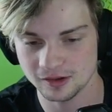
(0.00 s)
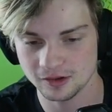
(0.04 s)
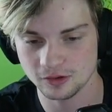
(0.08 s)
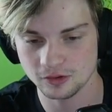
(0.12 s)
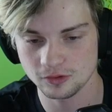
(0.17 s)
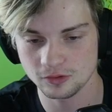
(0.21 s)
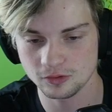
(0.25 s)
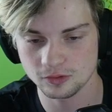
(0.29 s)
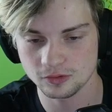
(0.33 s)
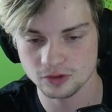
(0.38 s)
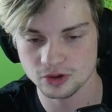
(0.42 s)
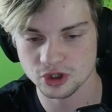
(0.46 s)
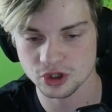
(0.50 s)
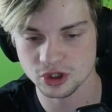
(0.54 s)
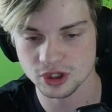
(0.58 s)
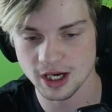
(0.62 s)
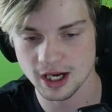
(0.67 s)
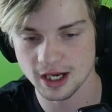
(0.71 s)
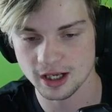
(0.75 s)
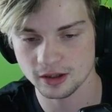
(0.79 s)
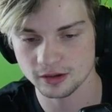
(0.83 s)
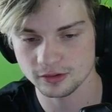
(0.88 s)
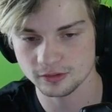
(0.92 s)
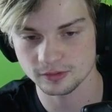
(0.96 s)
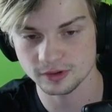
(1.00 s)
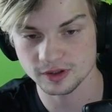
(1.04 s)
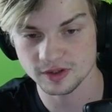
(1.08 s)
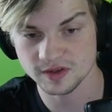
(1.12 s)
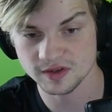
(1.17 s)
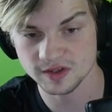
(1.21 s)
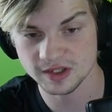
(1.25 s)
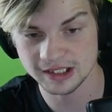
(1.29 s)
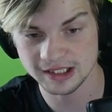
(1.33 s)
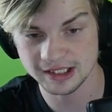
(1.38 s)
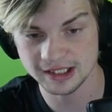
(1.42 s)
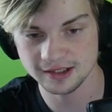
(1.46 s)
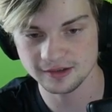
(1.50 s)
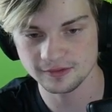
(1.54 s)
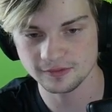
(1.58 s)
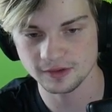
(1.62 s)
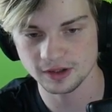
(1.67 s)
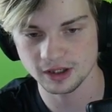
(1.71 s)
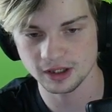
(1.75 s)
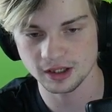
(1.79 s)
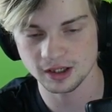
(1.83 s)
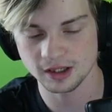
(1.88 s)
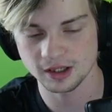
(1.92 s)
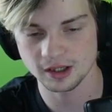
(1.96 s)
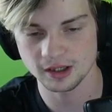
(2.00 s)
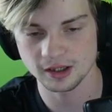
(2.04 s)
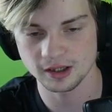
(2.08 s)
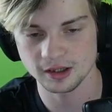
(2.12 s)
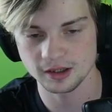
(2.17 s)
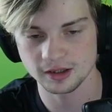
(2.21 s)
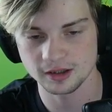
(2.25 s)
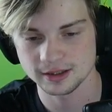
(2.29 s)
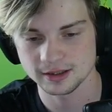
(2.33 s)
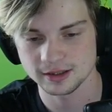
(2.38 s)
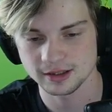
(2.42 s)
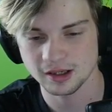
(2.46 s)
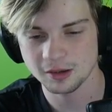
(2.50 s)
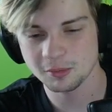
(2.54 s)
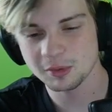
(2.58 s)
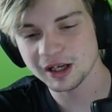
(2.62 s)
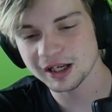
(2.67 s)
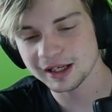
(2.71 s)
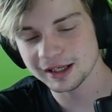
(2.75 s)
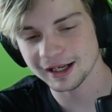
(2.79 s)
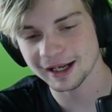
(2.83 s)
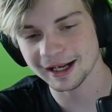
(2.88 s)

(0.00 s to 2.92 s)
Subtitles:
you shall receive, I mean,